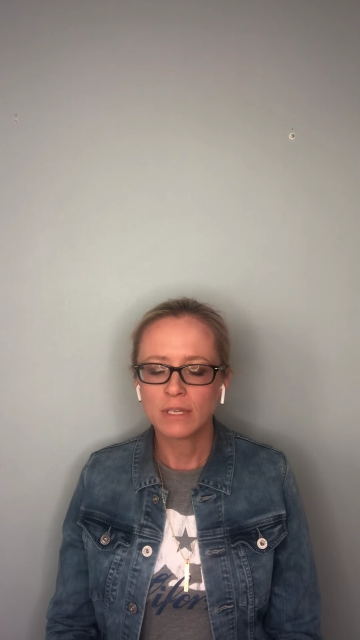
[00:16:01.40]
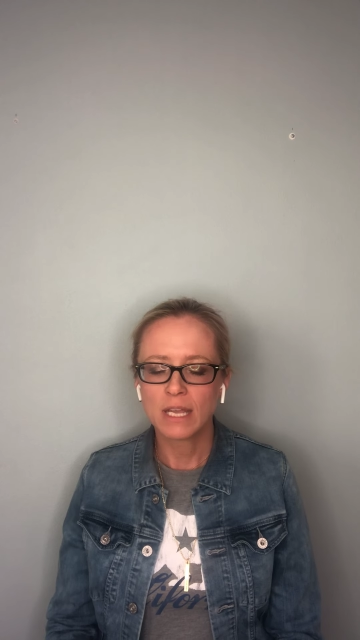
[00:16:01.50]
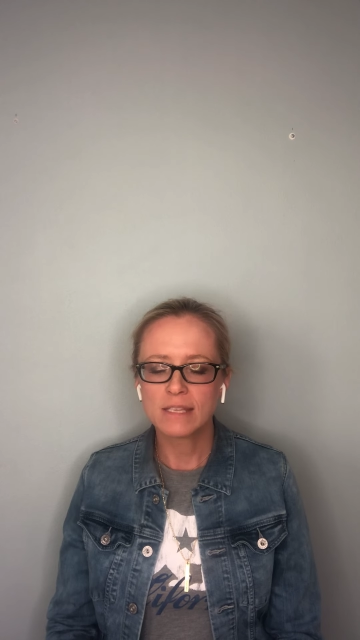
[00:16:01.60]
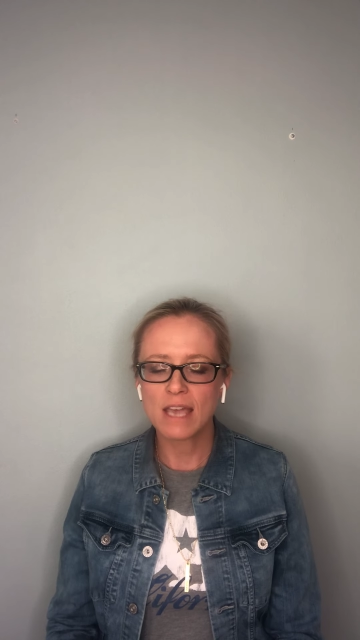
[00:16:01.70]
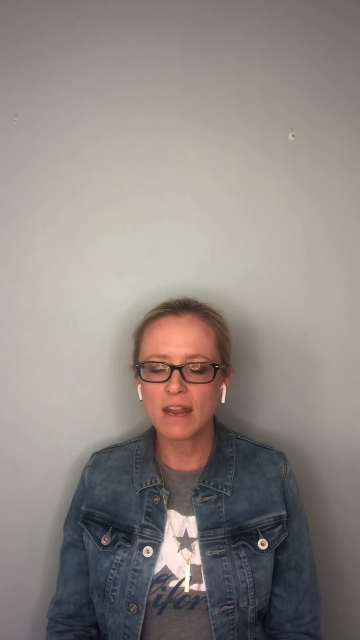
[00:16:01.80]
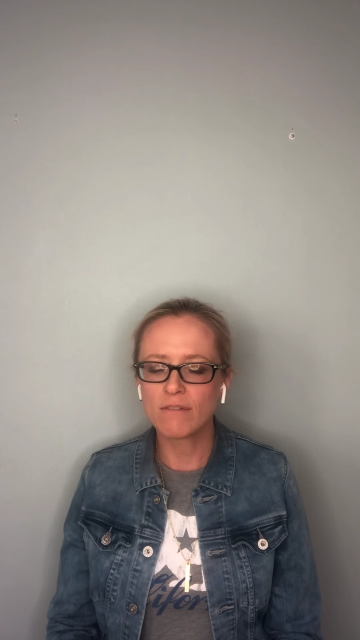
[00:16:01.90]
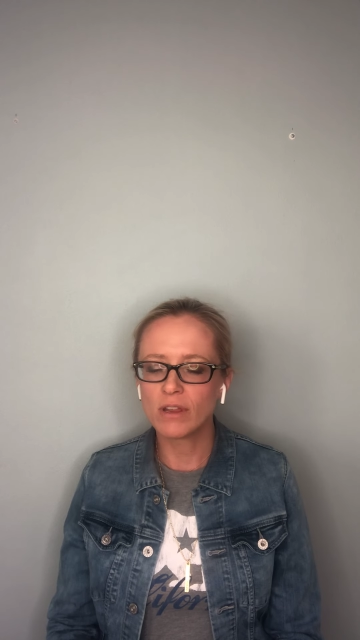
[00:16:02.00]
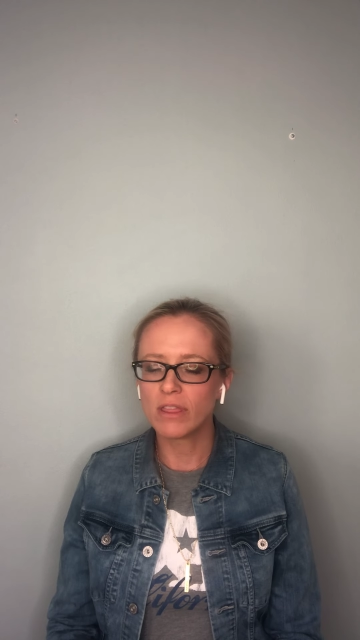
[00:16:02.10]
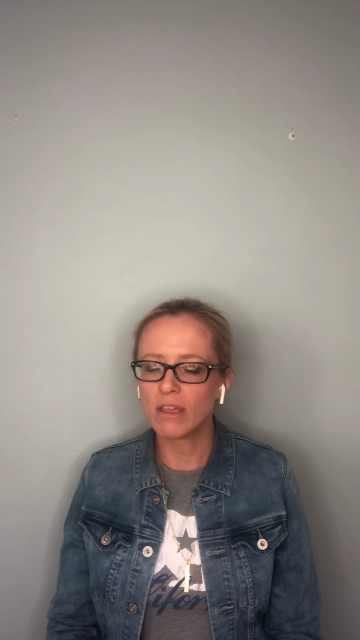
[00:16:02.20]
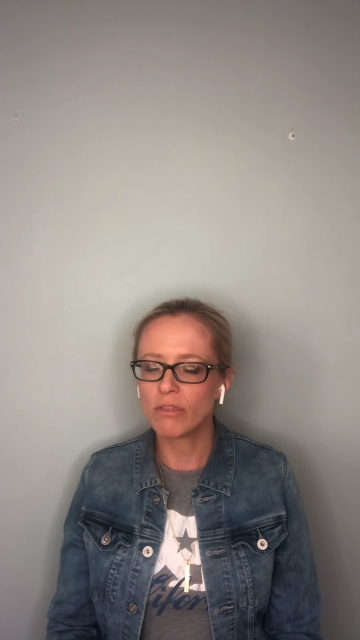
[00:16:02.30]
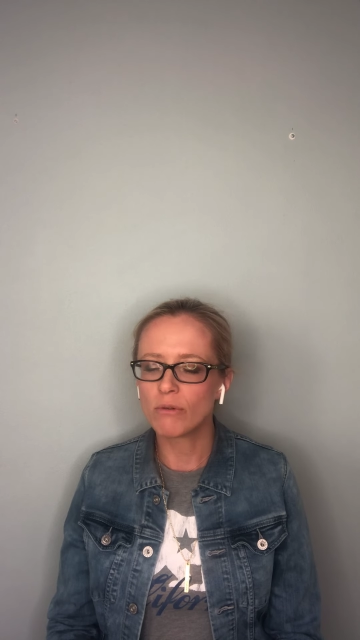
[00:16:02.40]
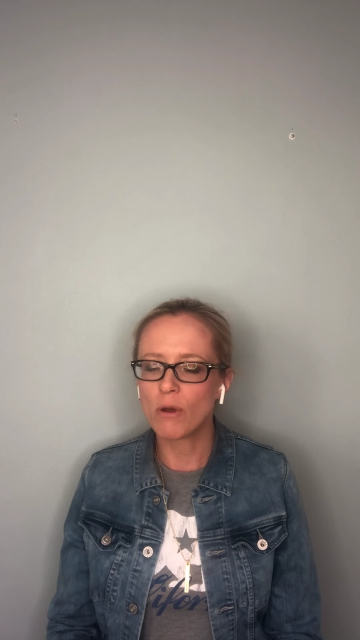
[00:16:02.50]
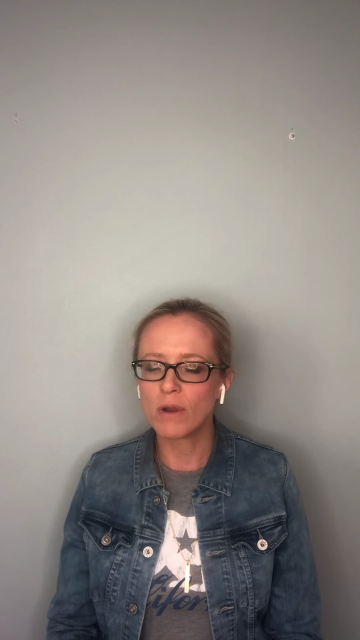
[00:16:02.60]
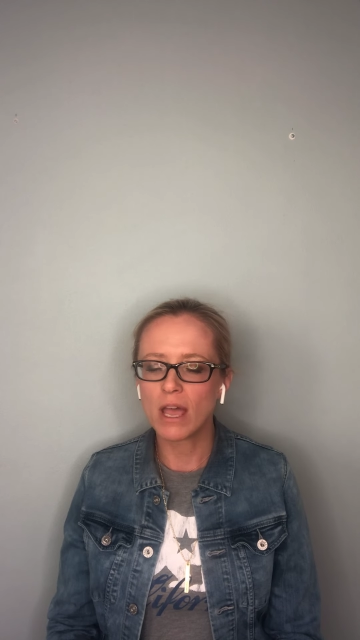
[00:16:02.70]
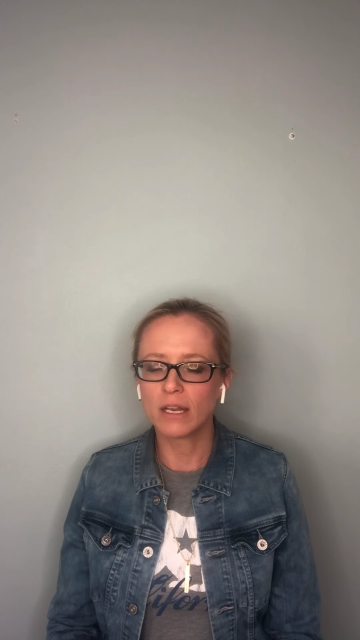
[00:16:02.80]
It's had everything
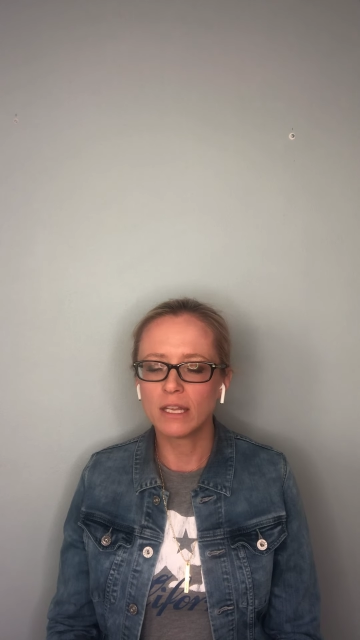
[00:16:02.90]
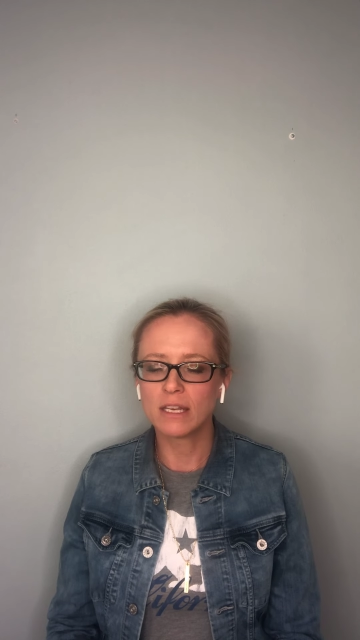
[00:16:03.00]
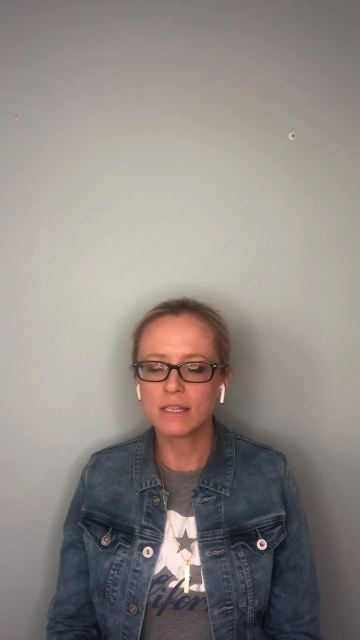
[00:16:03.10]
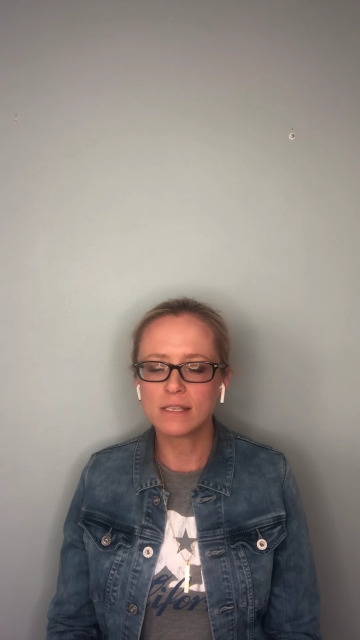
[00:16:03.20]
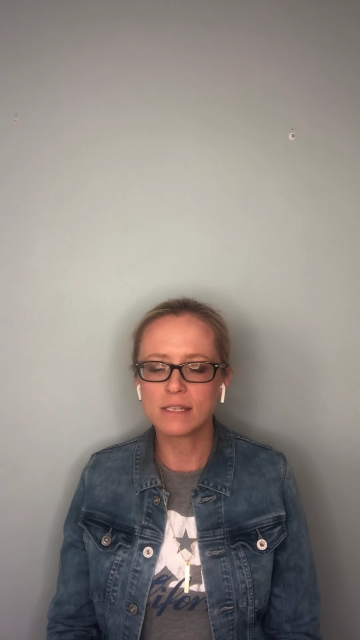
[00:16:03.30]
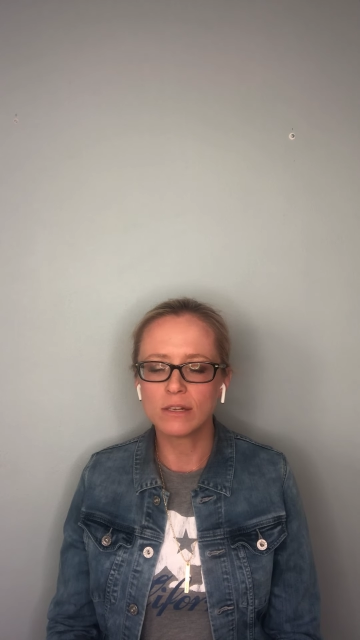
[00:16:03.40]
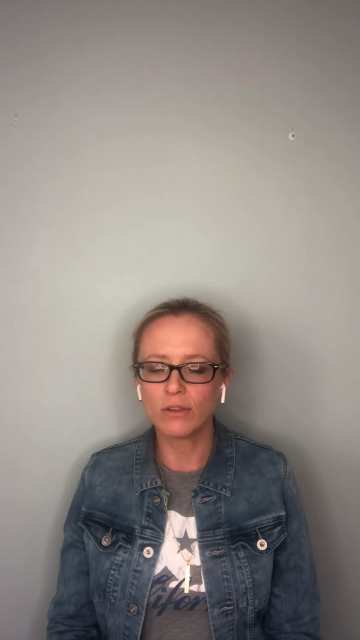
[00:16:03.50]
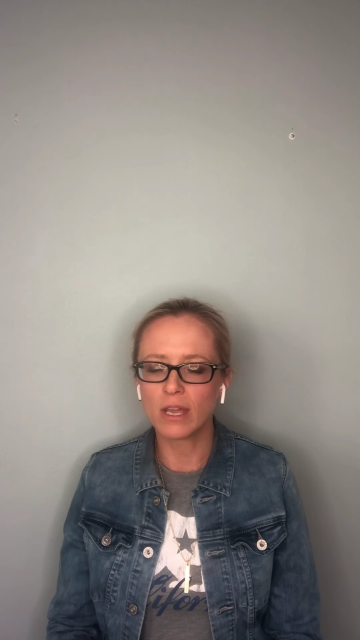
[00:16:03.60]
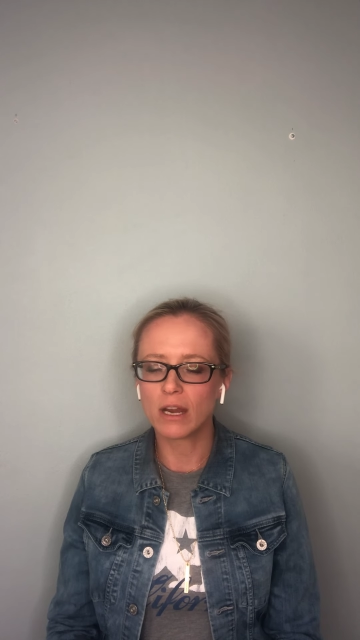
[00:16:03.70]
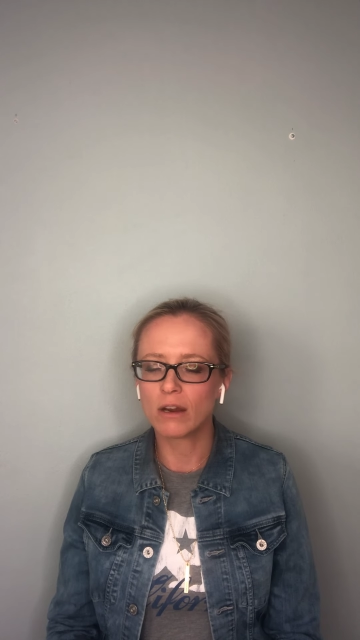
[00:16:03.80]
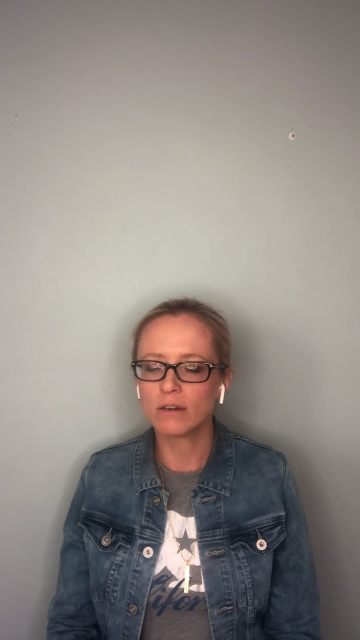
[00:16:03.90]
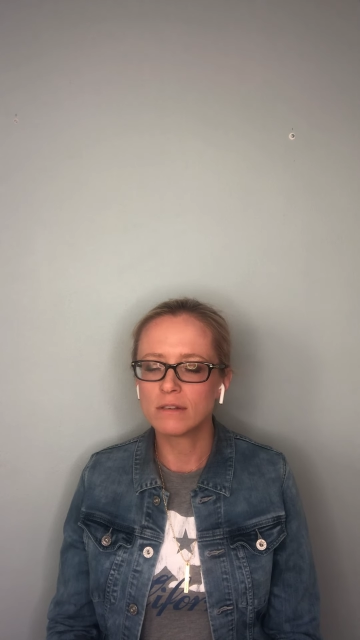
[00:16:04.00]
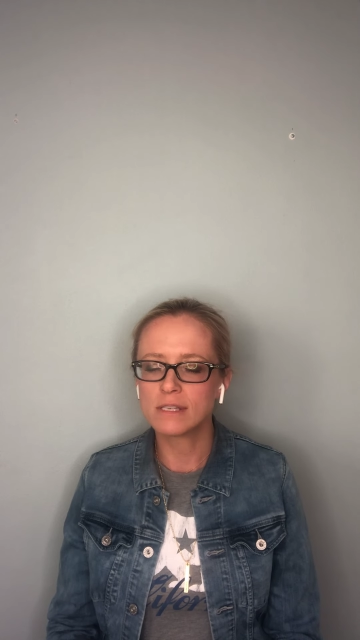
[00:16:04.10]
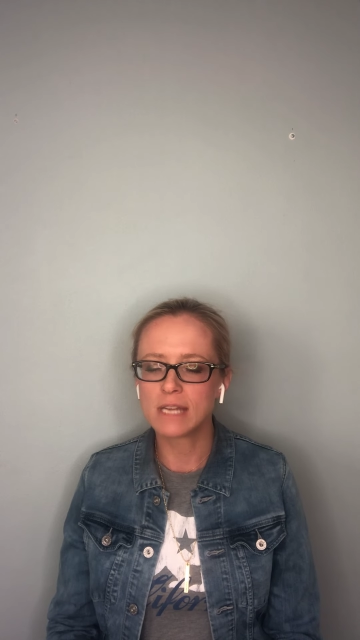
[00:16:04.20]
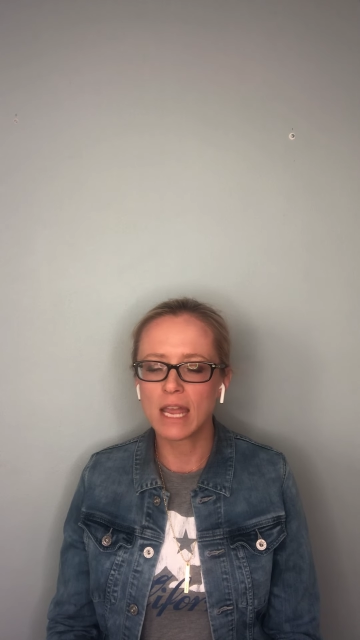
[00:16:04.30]
thrown at it, and it's still there,
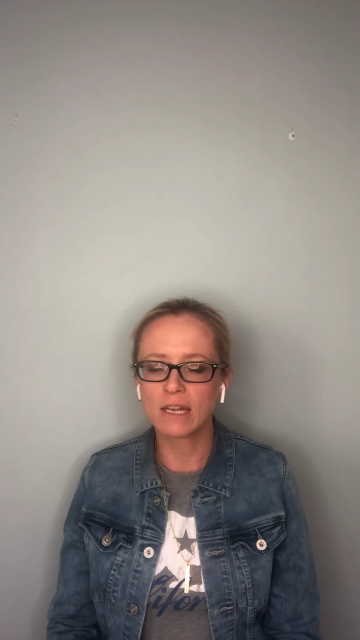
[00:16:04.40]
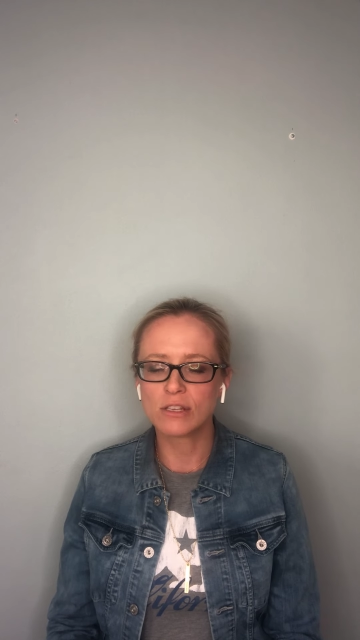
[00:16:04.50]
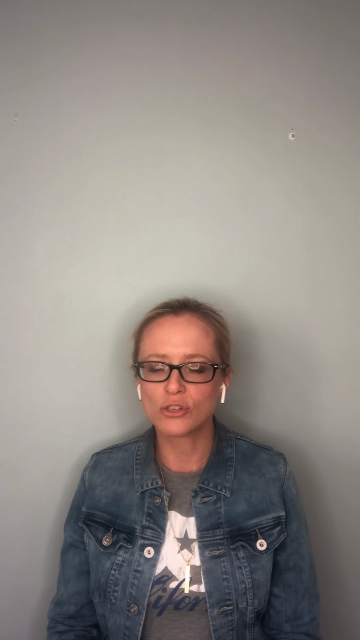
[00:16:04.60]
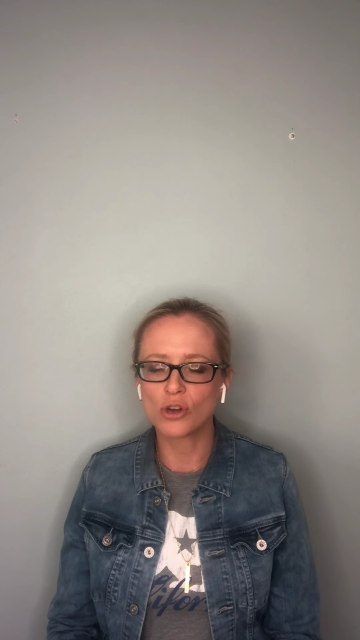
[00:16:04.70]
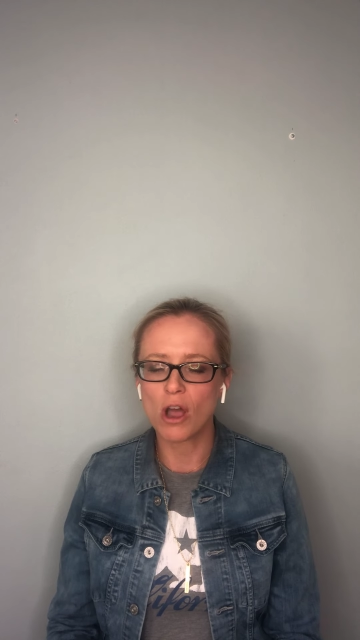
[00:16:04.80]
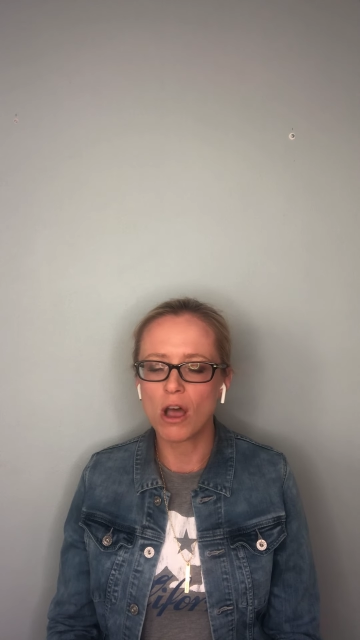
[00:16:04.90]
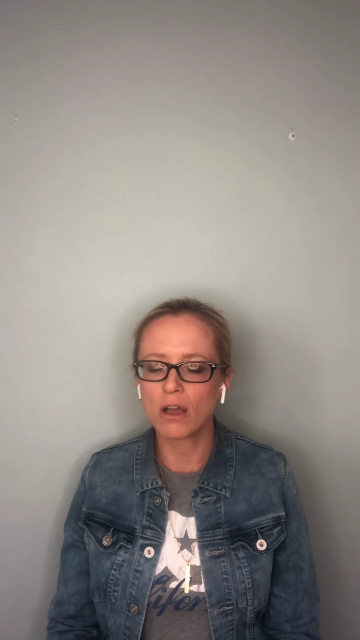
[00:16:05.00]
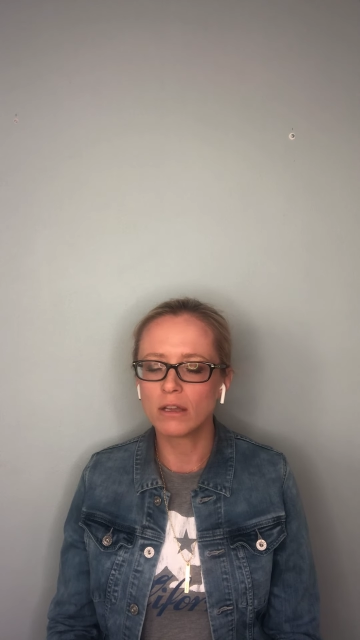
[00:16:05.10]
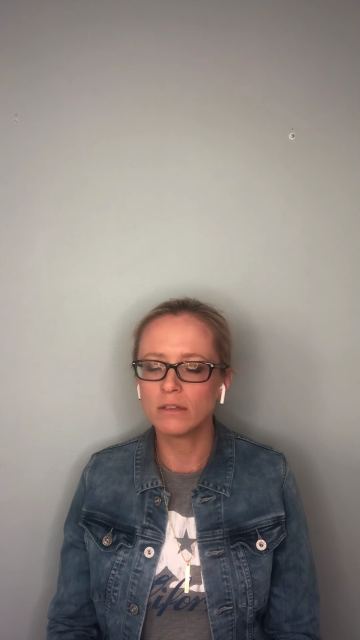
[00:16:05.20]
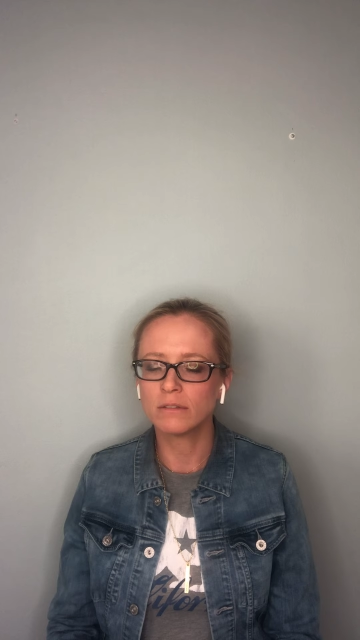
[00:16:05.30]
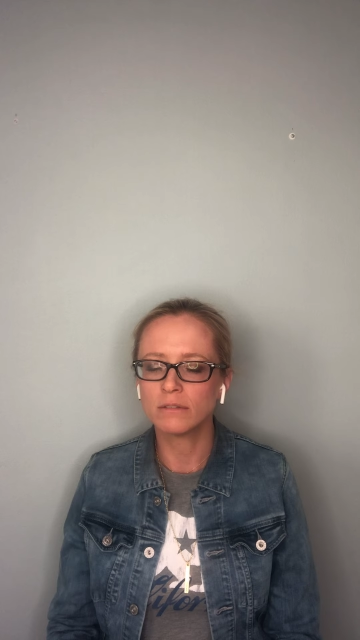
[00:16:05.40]
standing strong.